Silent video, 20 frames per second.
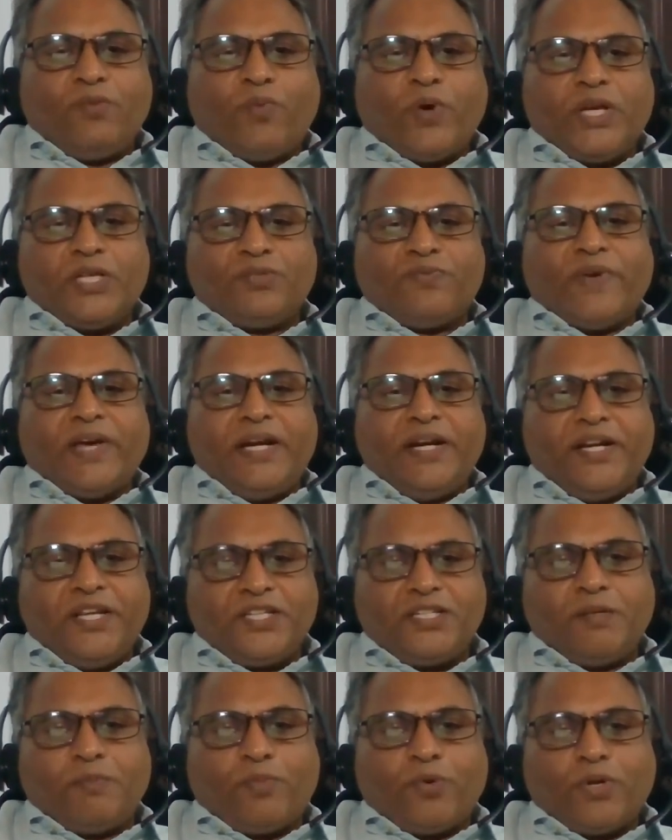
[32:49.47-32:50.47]
the invoice
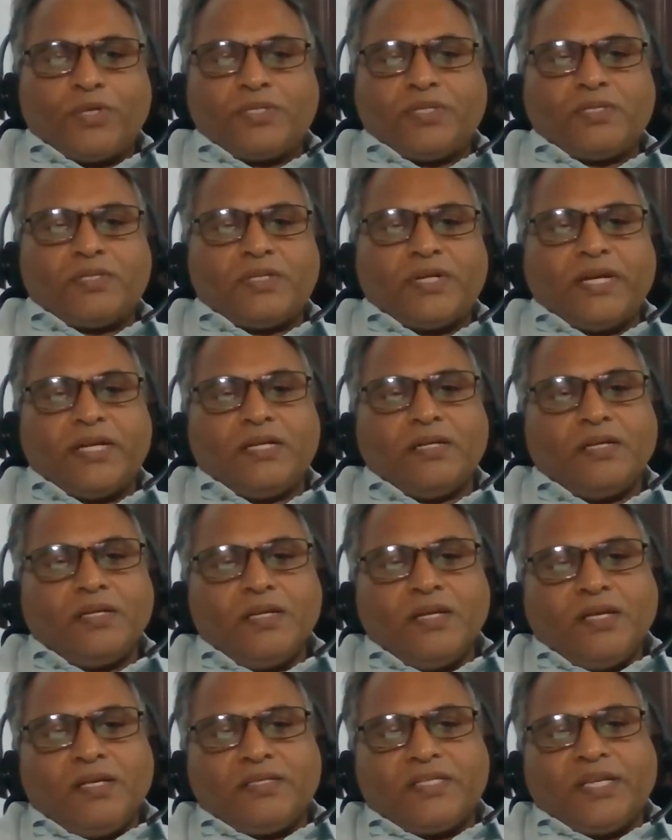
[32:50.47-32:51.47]
validation process, right?